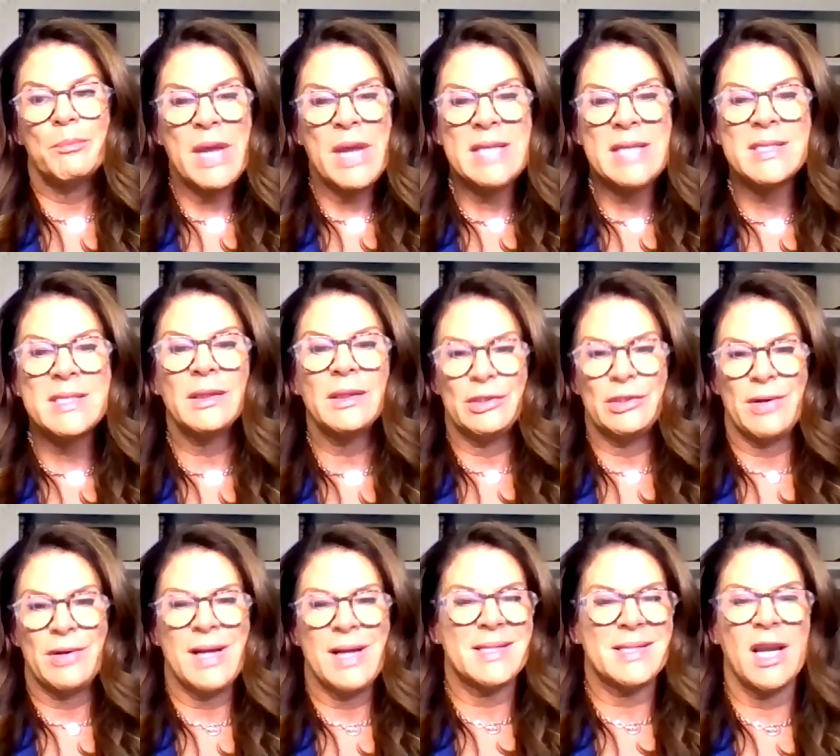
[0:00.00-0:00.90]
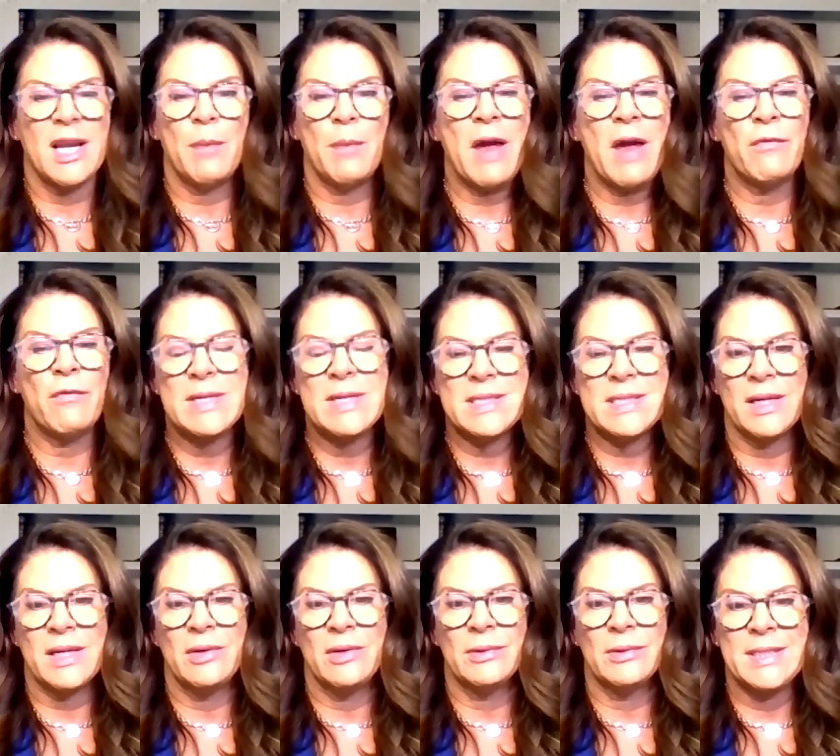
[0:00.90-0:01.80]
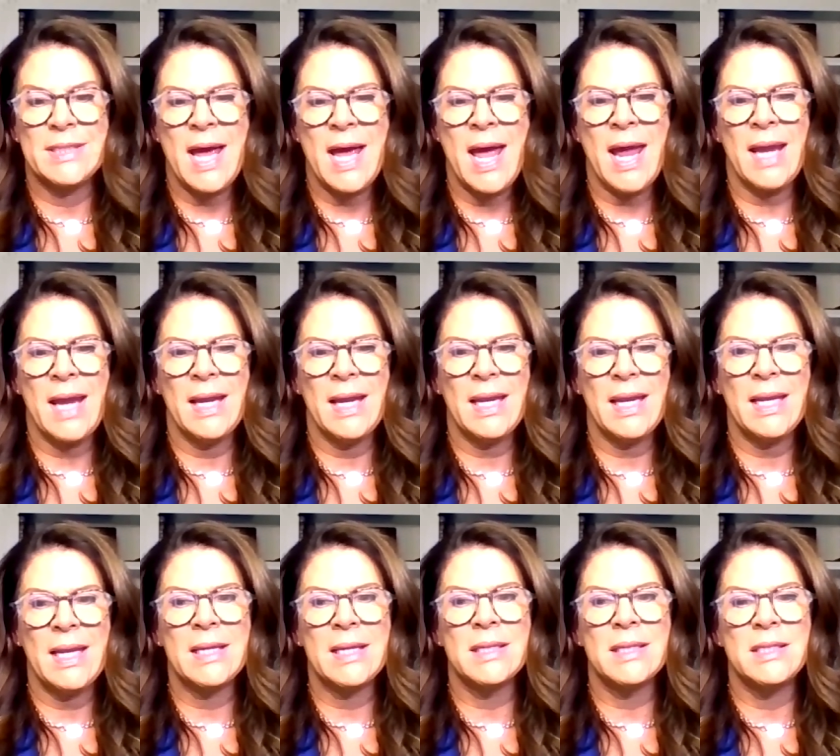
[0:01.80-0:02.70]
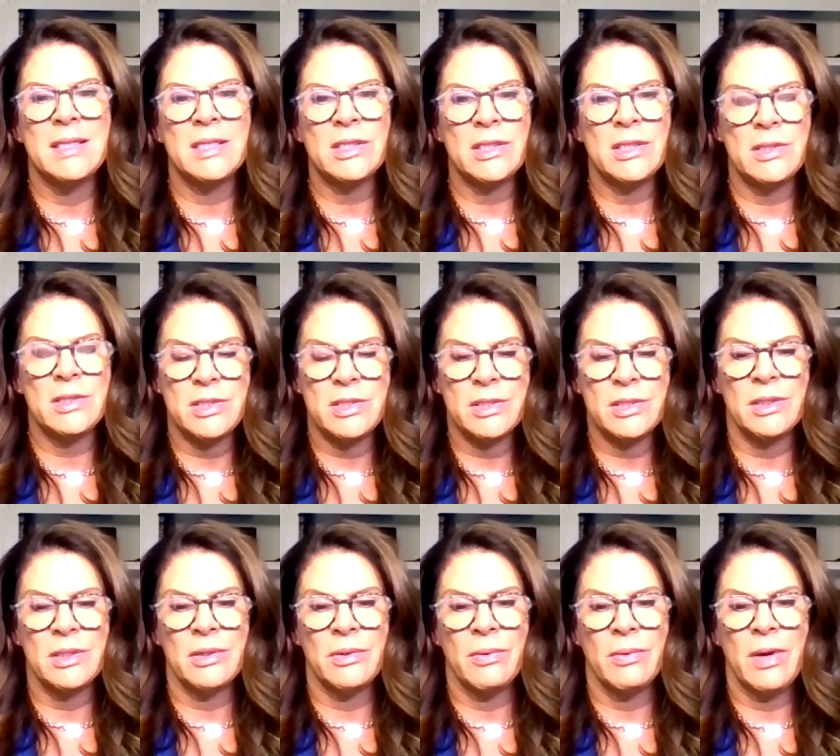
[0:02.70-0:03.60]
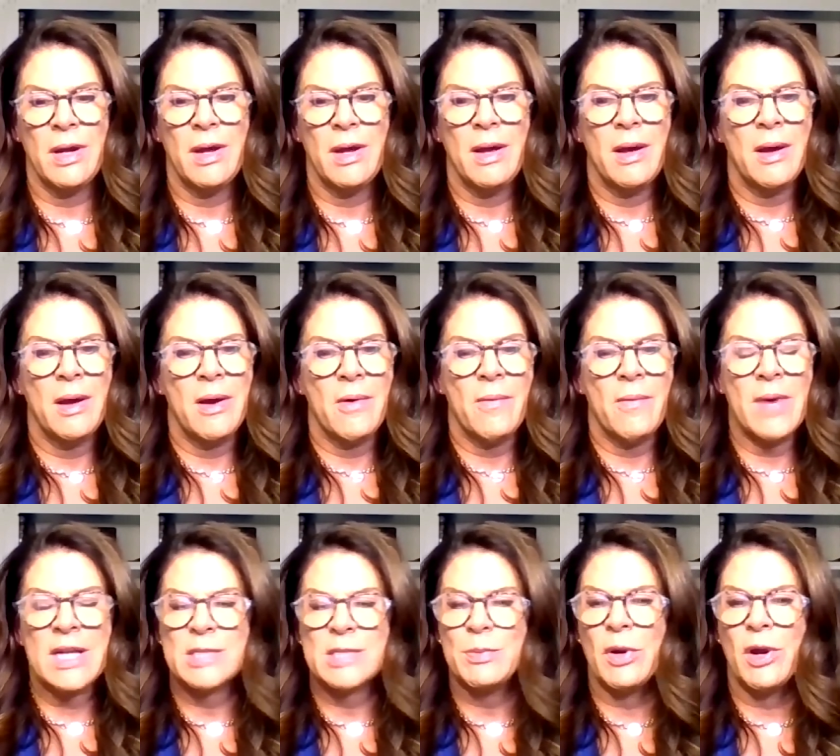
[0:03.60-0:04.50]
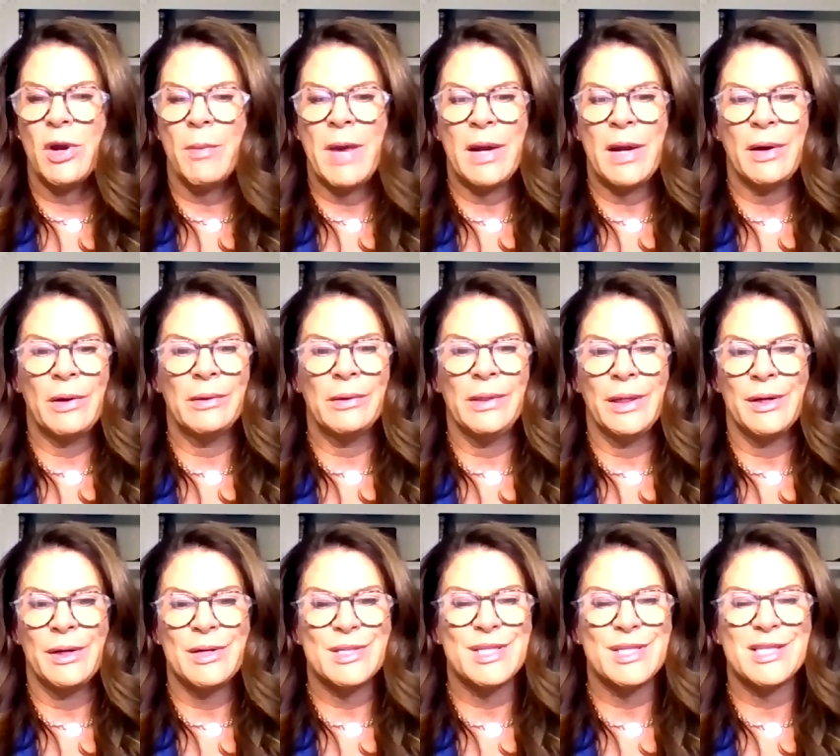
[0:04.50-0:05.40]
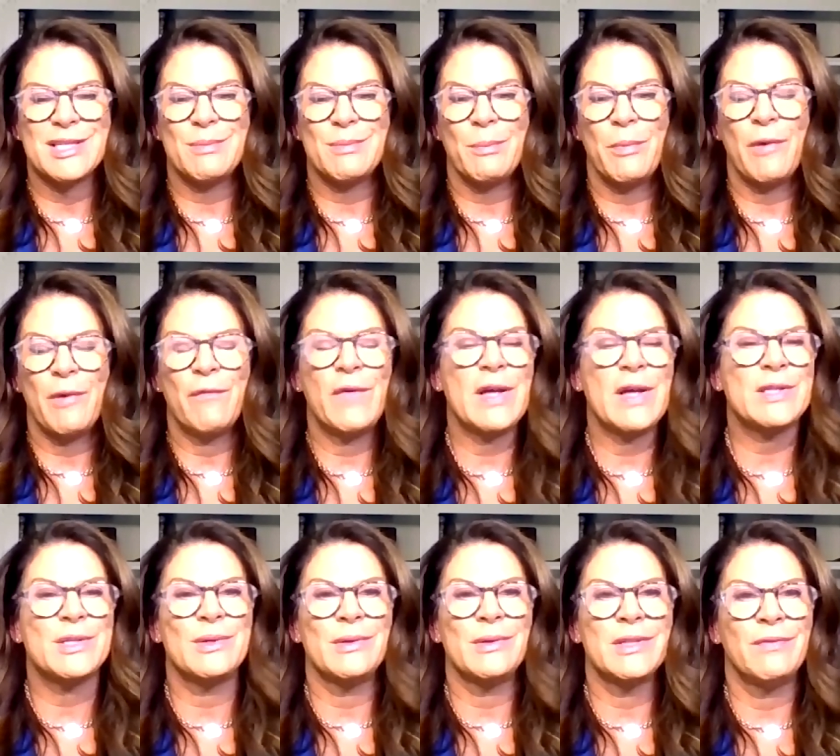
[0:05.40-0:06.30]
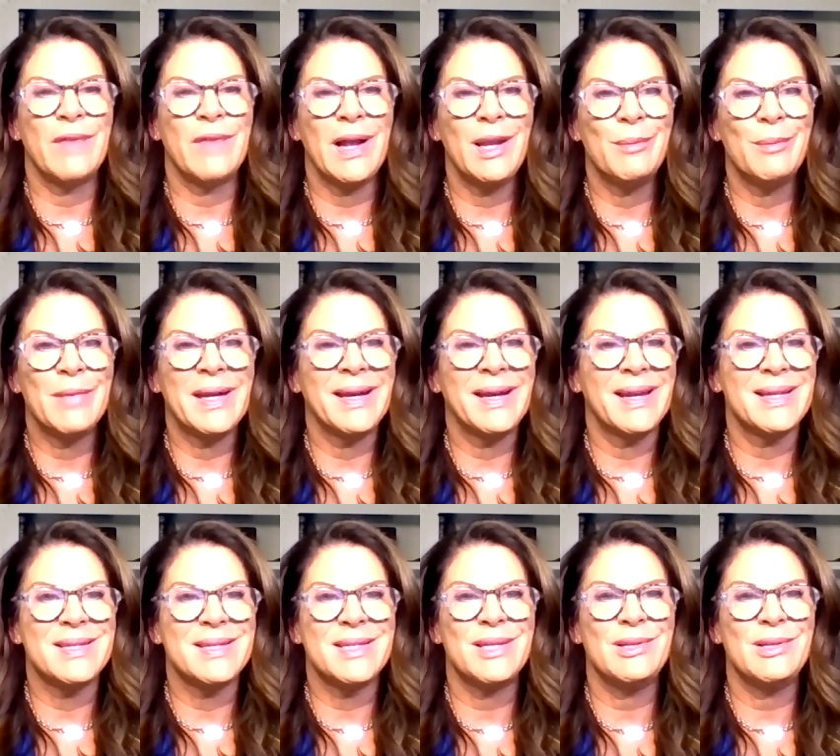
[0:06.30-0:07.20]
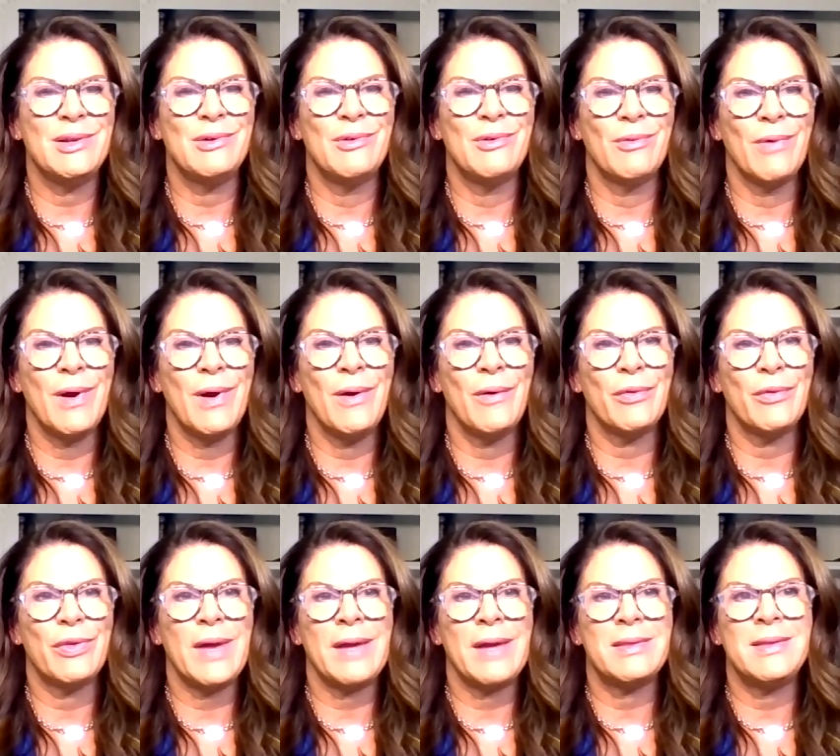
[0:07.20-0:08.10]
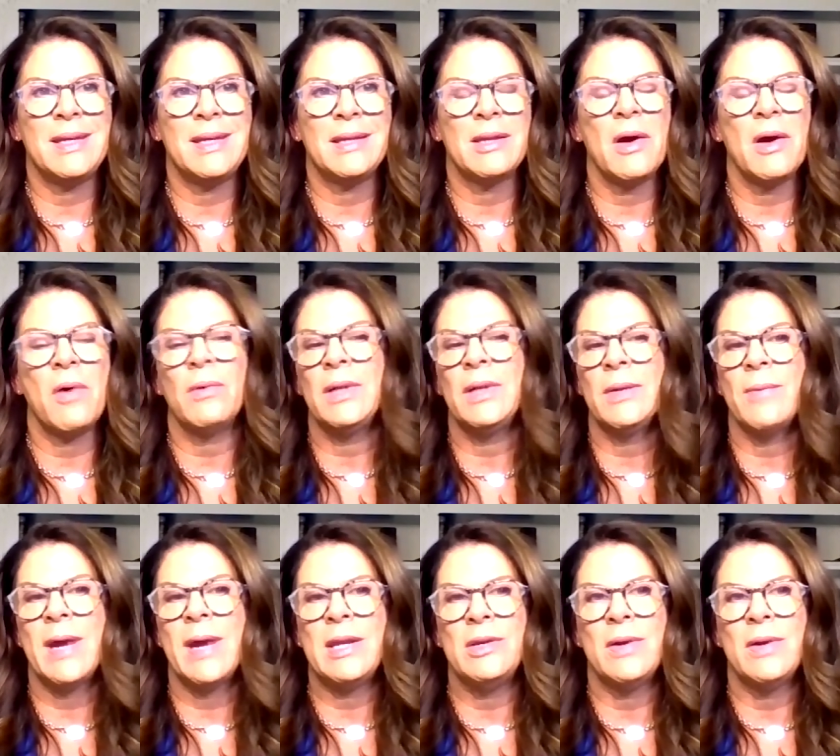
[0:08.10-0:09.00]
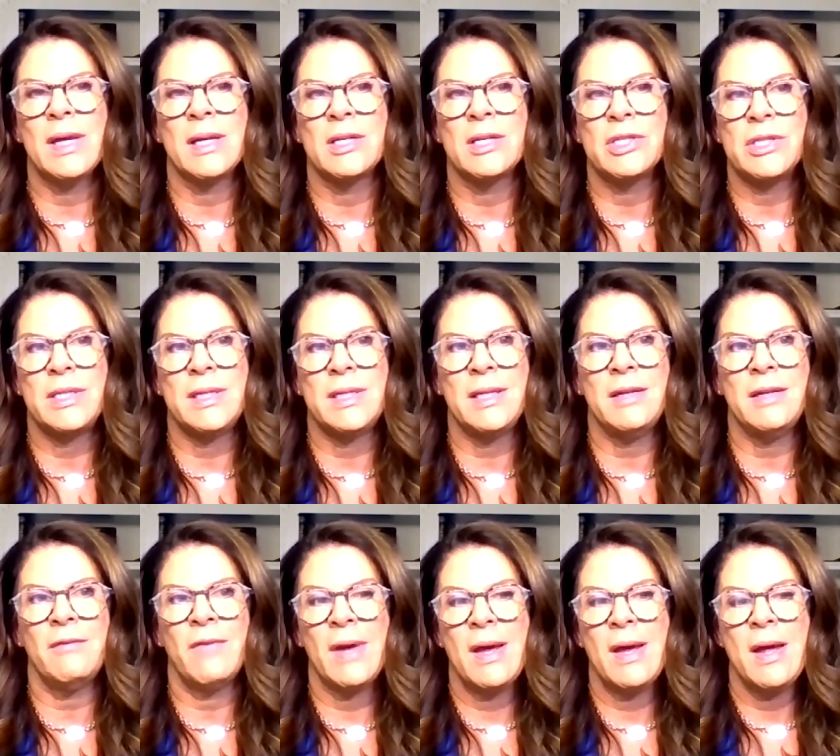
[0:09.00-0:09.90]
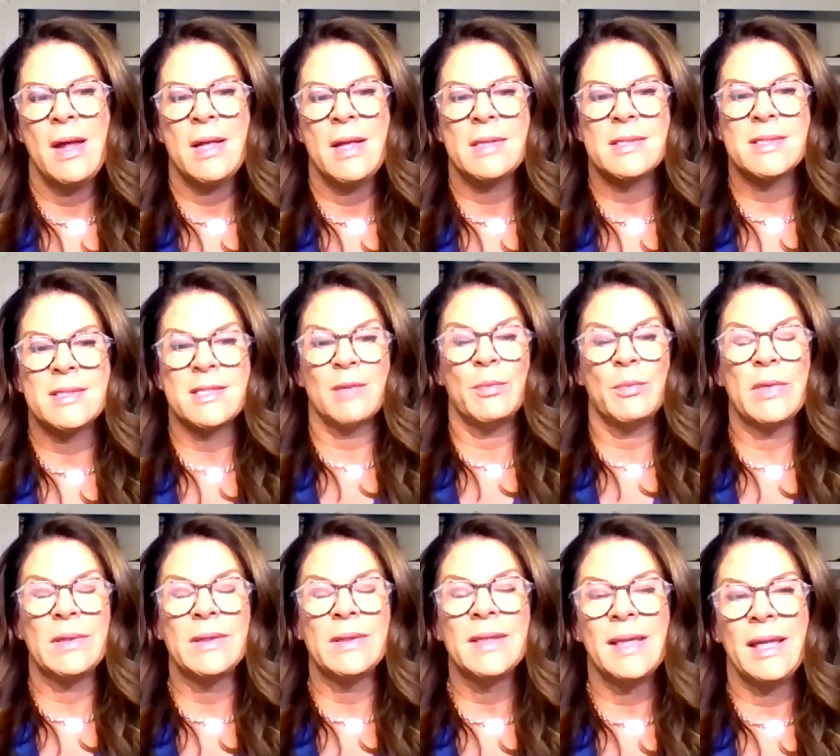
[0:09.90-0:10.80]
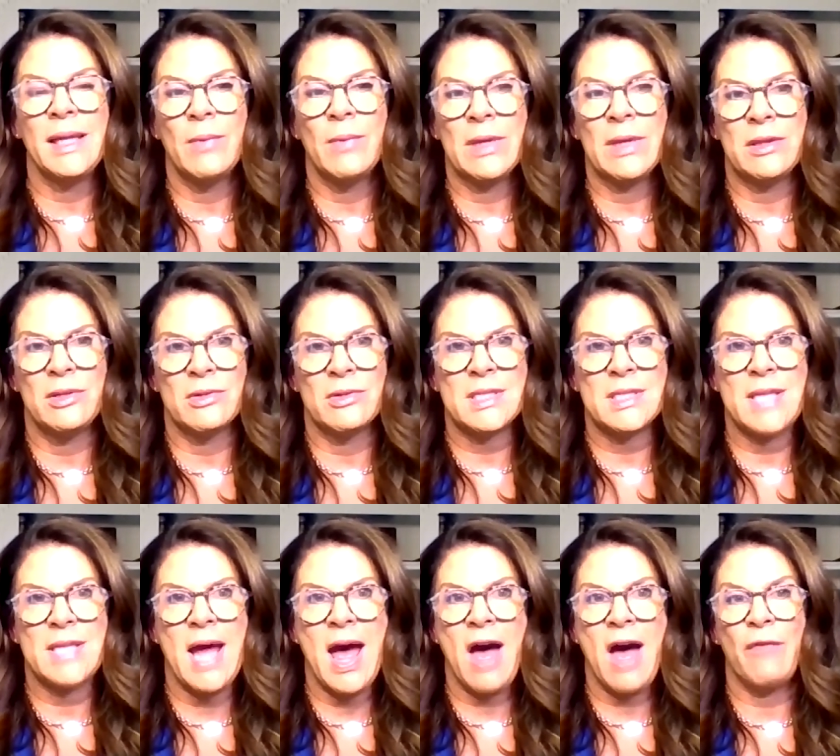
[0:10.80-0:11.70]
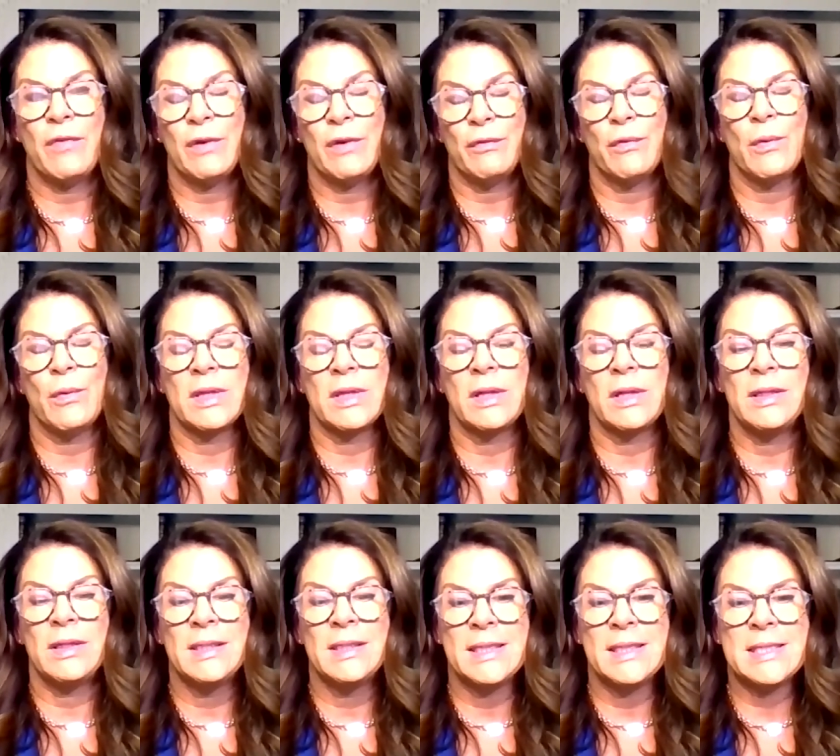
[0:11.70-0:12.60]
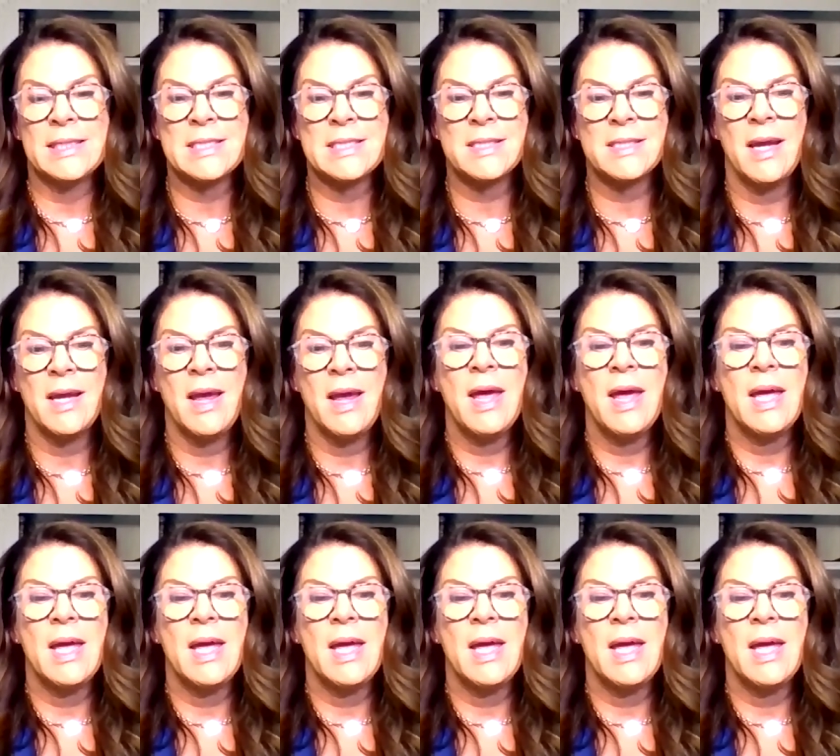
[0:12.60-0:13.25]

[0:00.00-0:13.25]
basically trying to set up every single day, in addition to what I spoke about earlier is just professional development and continued growth. I think the only way you can achieve stability with your staff and for the clients